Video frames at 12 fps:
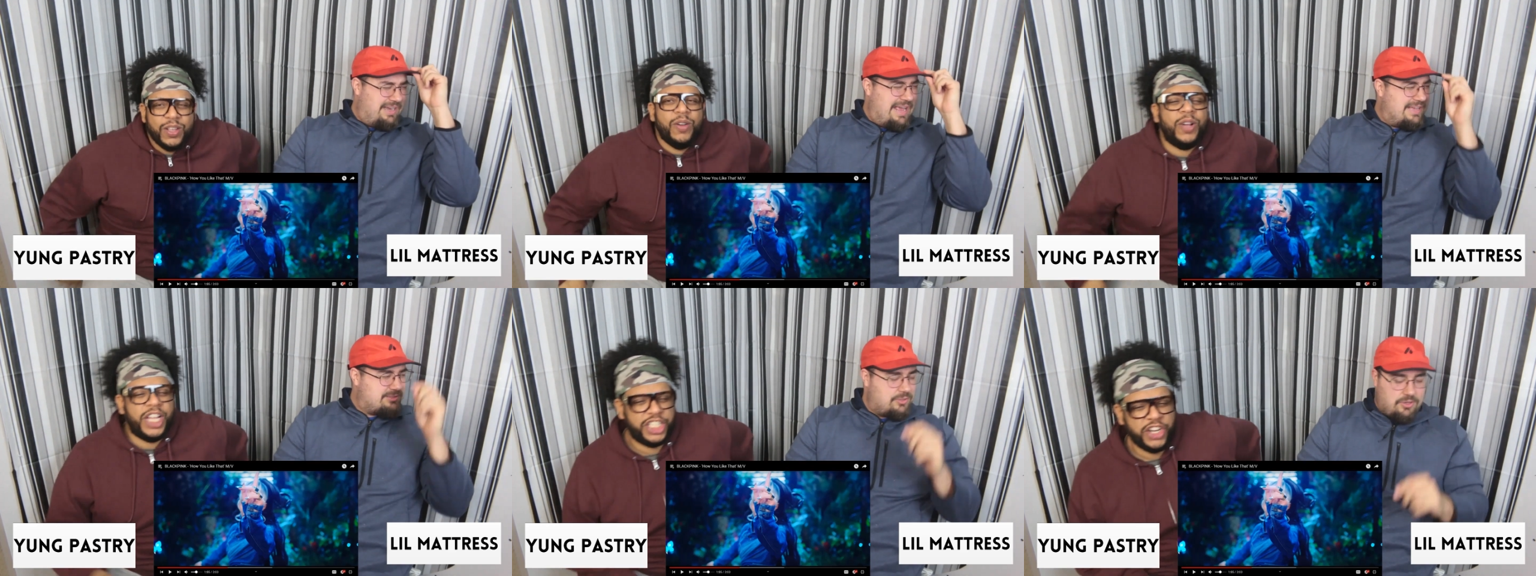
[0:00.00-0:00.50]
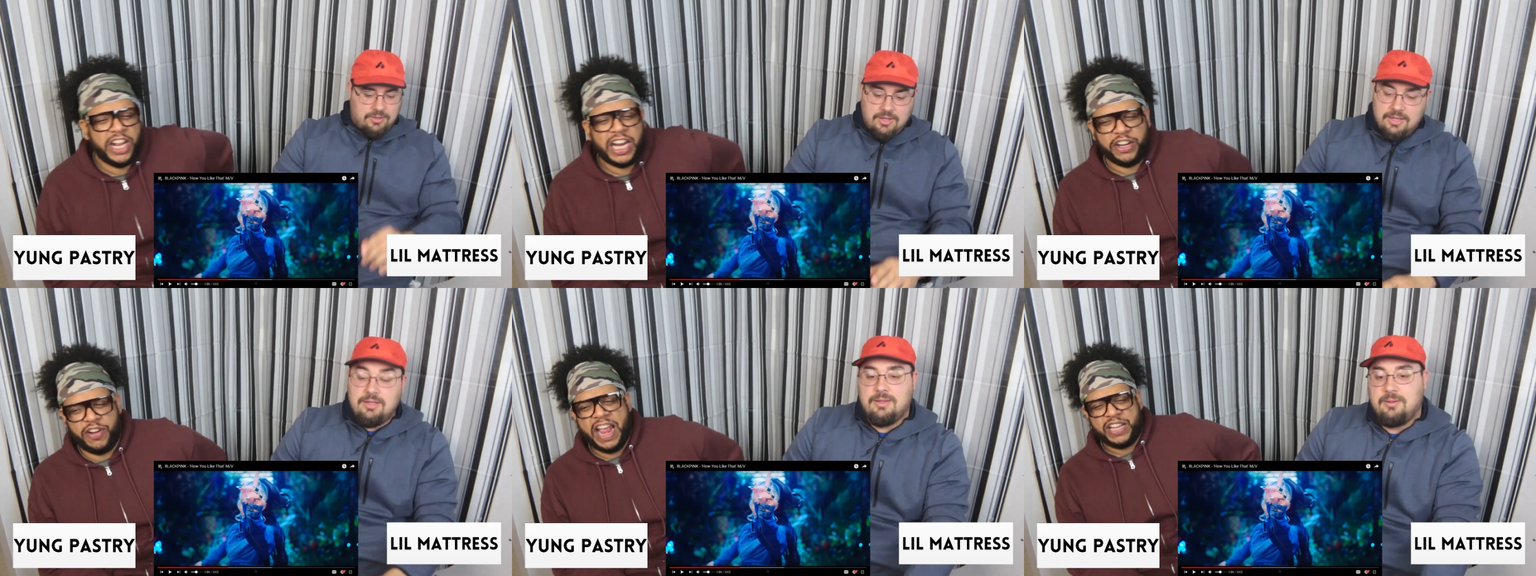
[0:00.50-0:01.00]
Speaker 1: oh, asshole." Get your head on
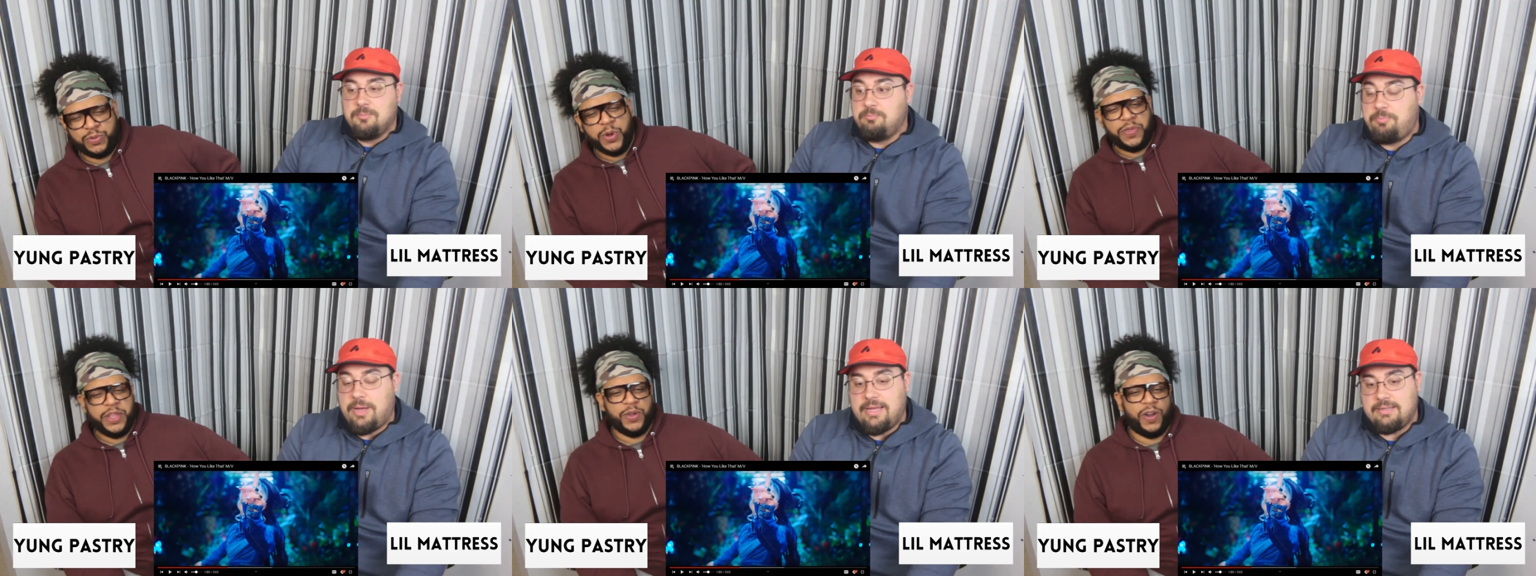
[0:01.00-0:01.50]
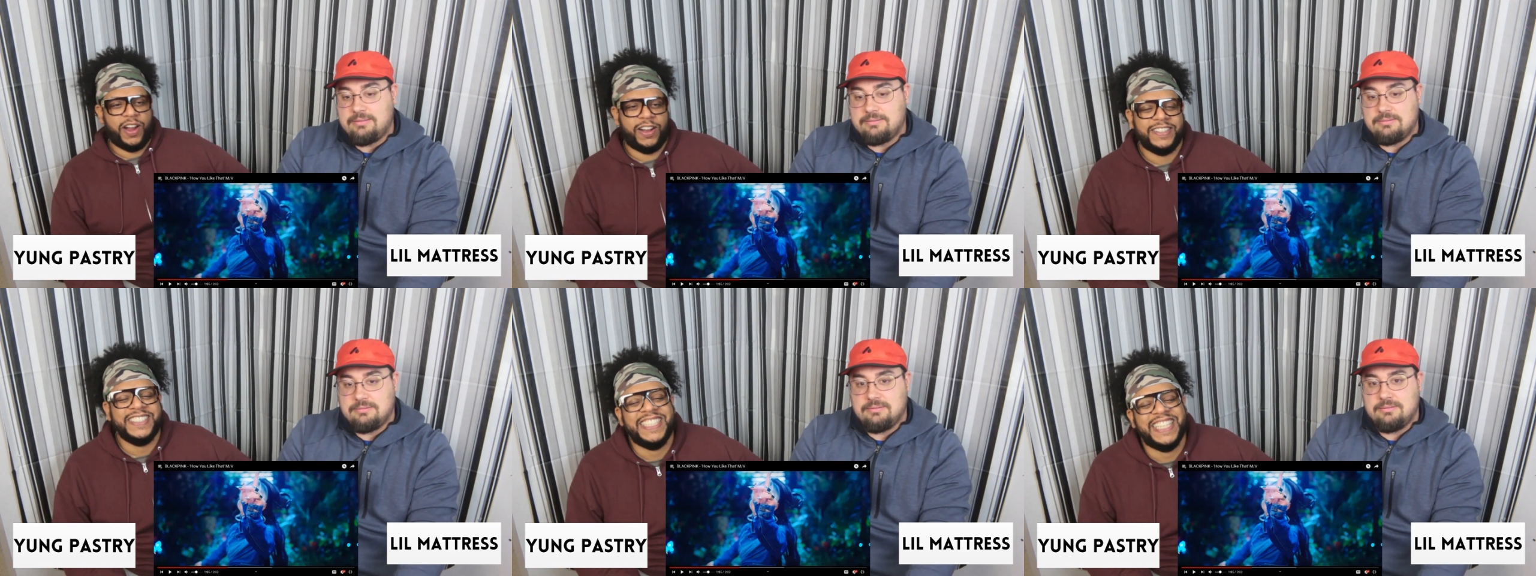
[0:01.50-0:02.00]
your ass. Who do you think but you are?
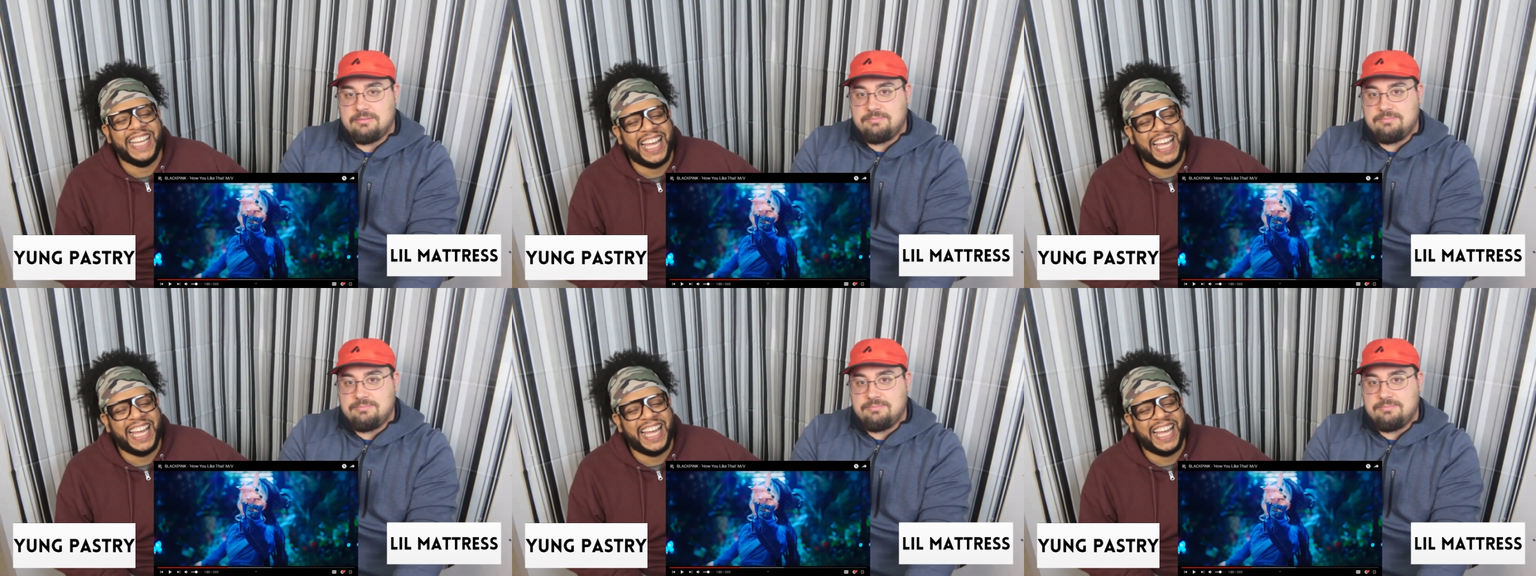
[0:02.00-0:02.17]
then